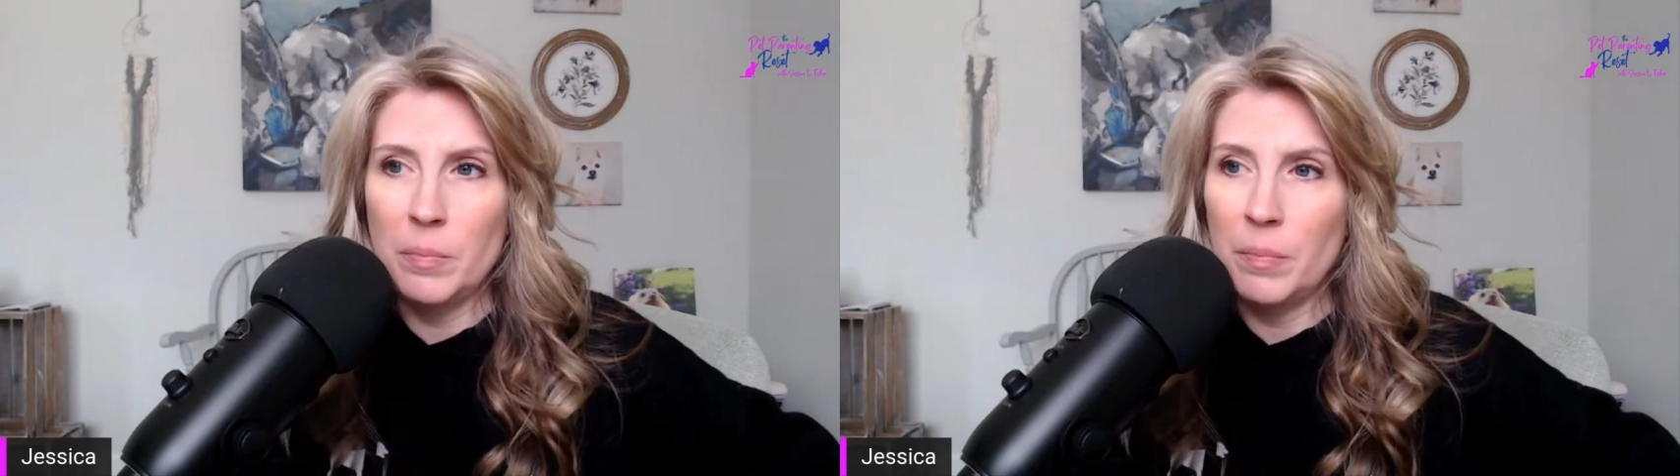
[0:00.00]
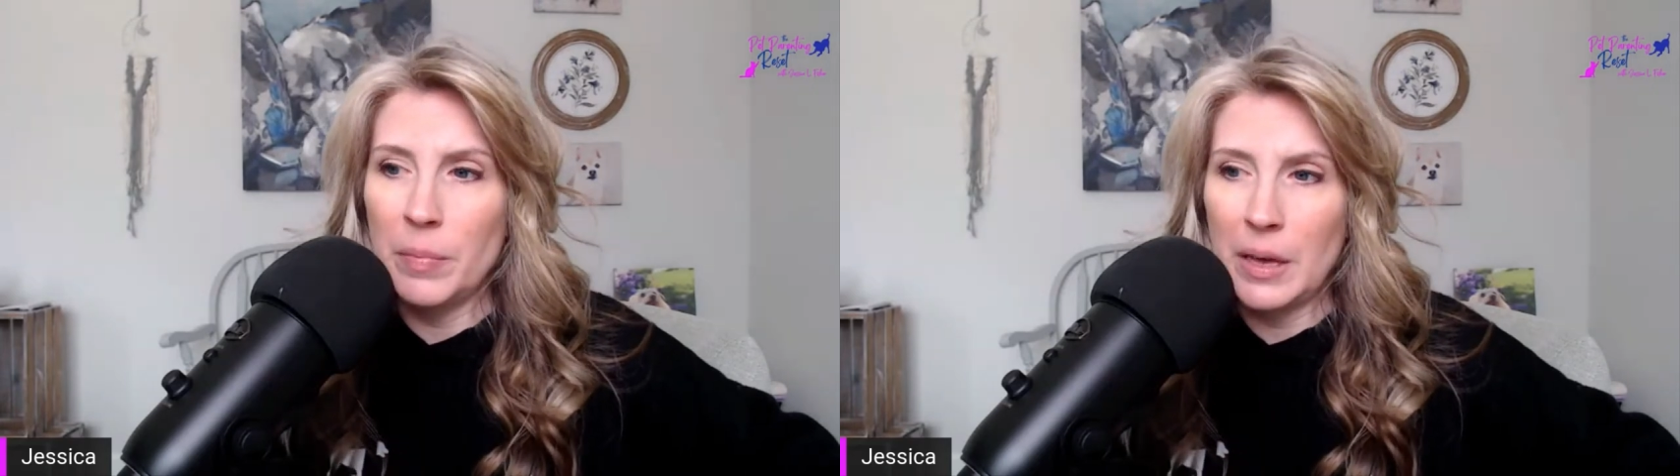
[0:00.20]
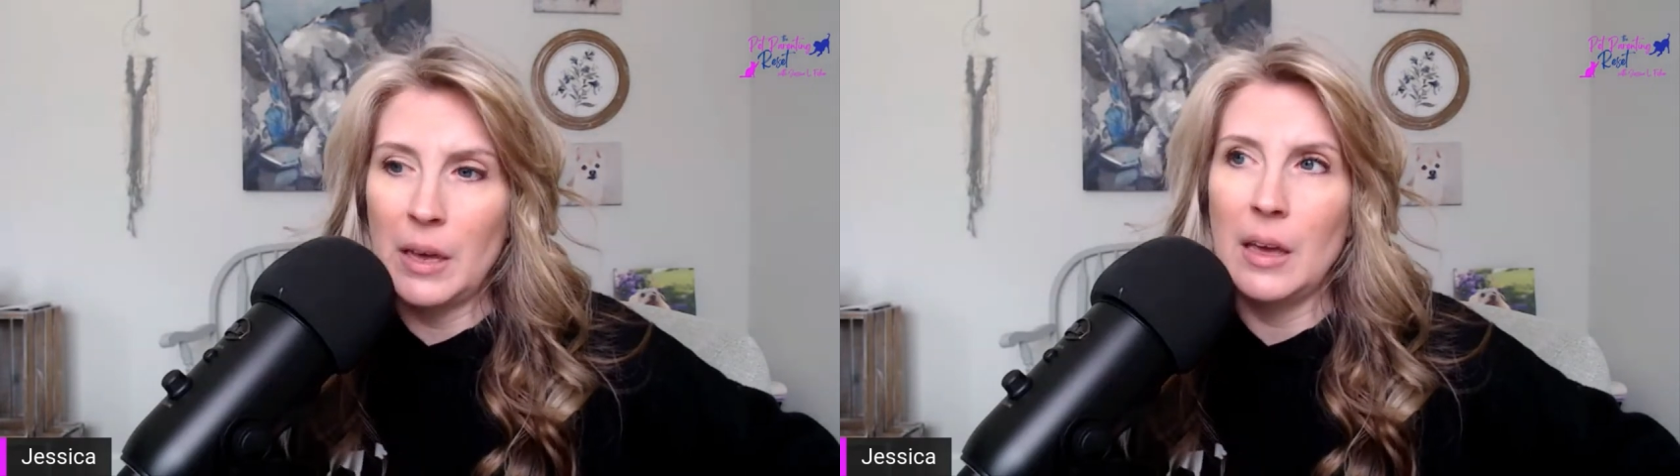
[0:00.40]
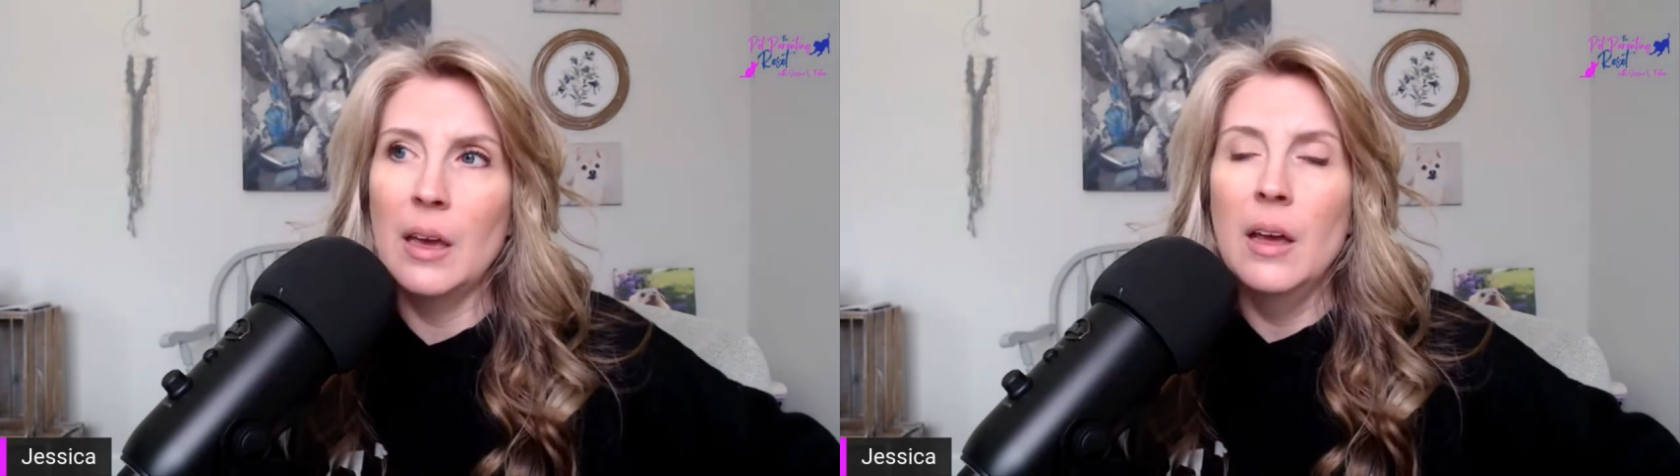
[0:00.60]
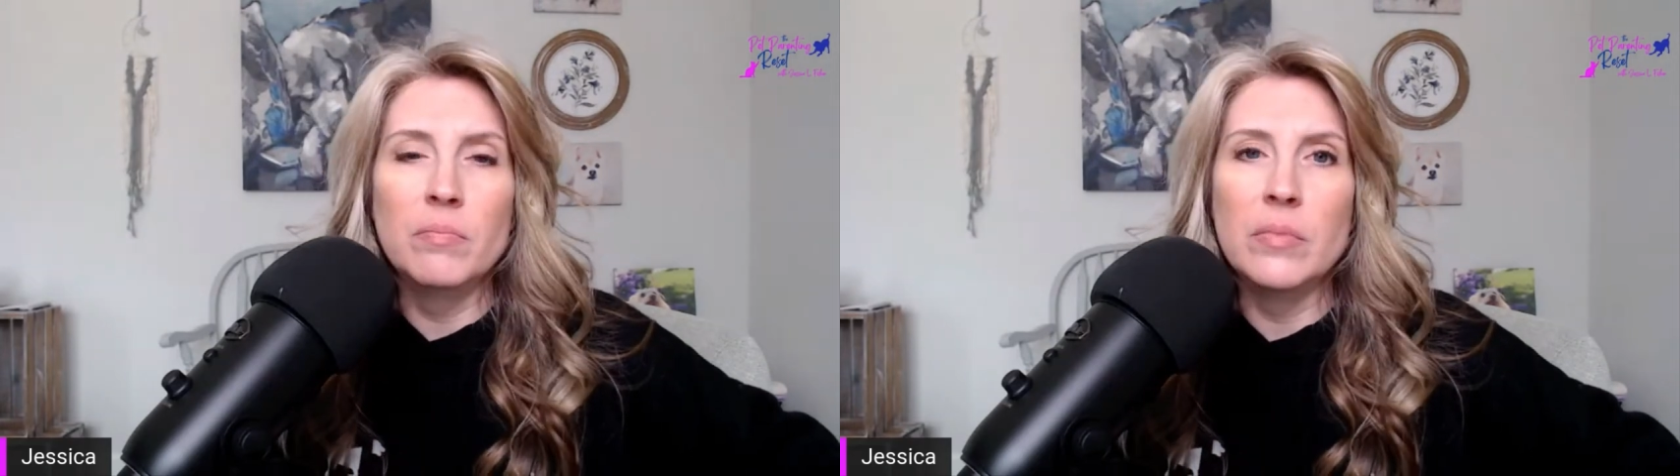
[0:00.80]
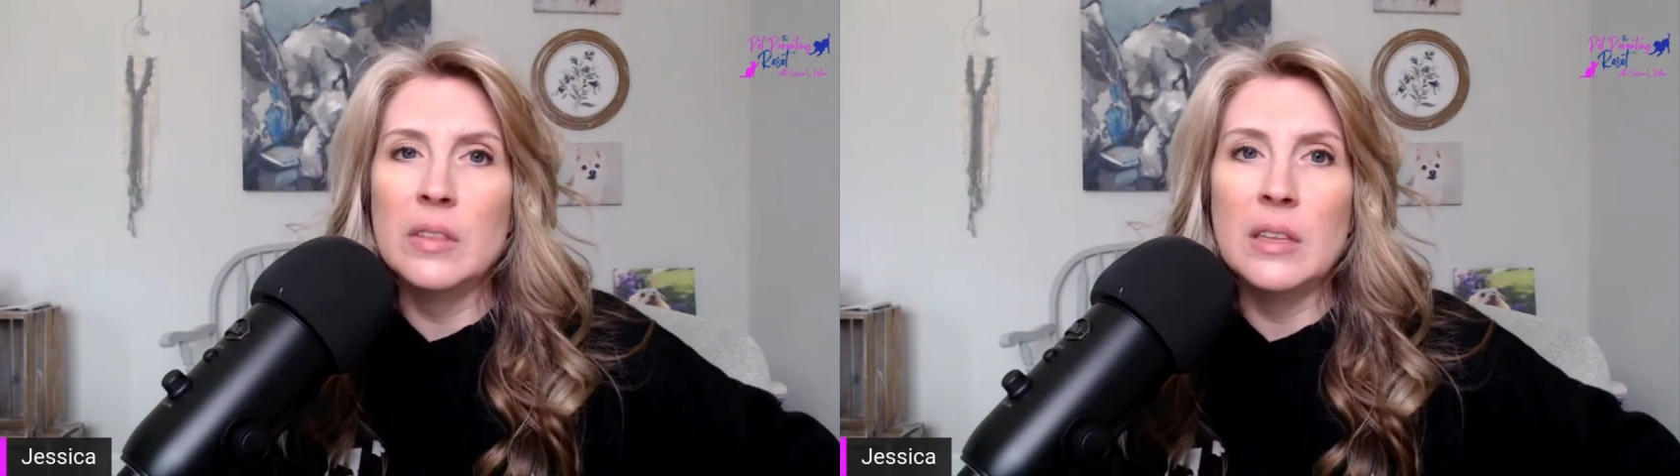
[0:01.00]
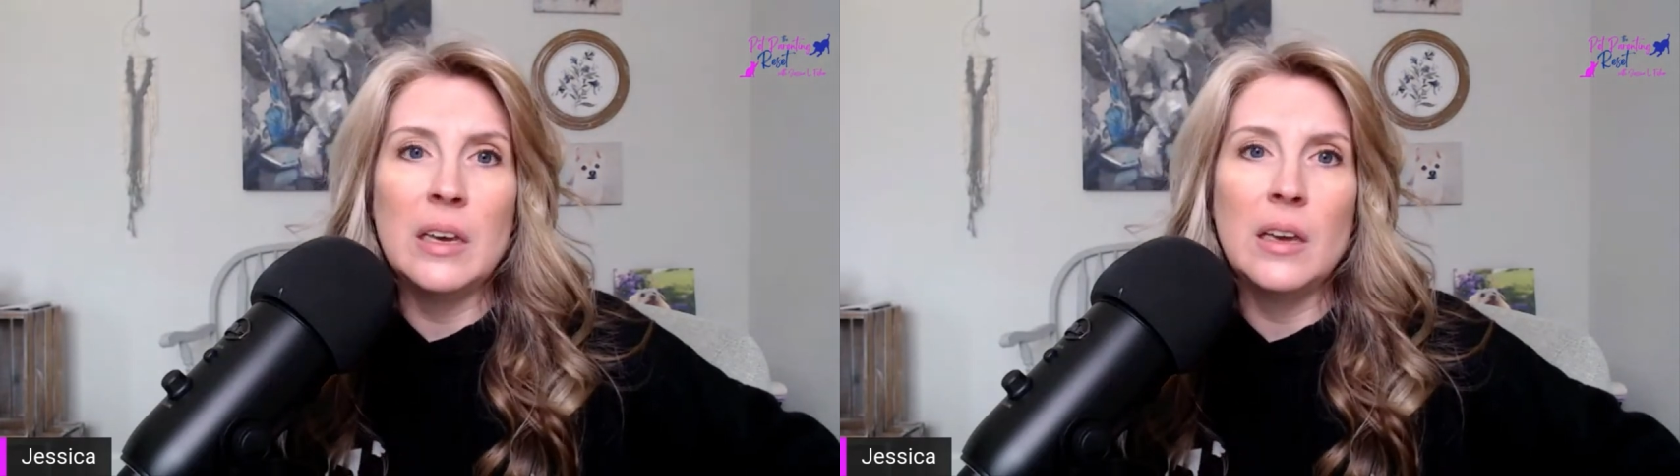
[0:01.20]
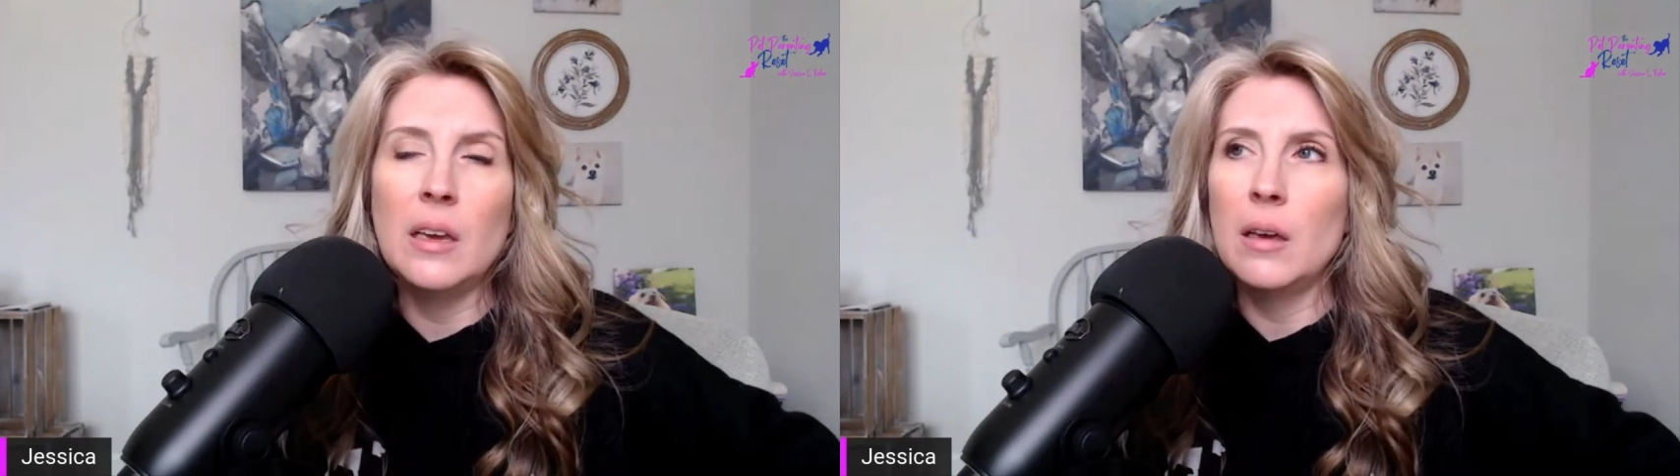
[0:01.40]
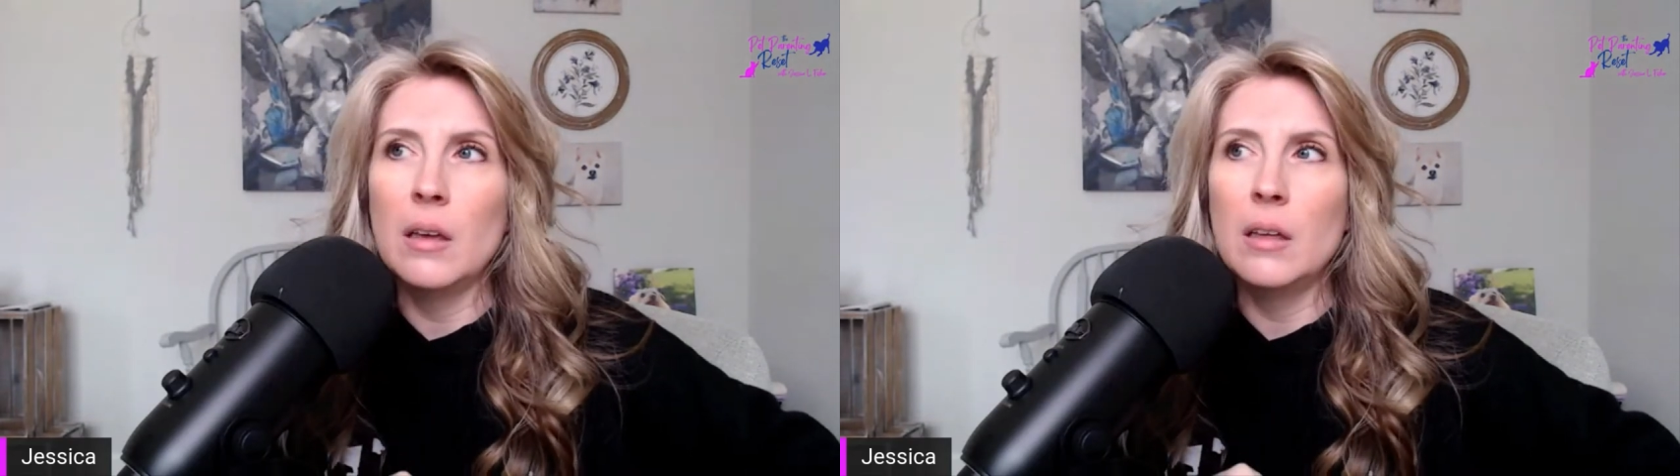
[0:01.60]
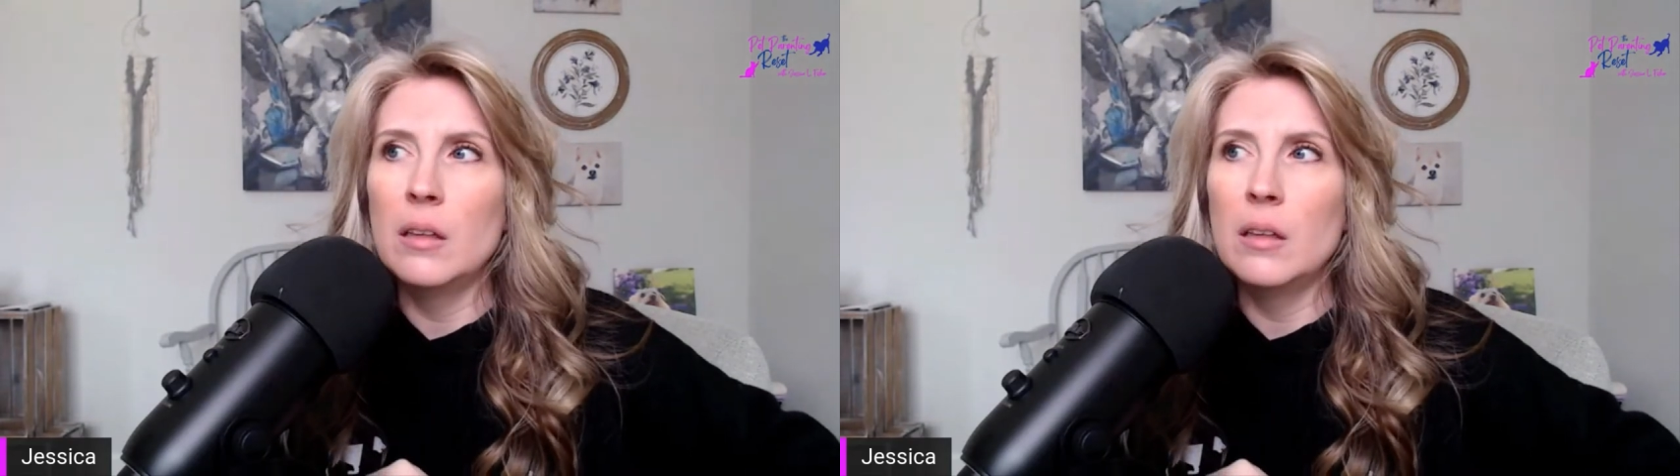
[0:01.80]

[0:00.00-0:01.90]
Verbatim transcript: be the,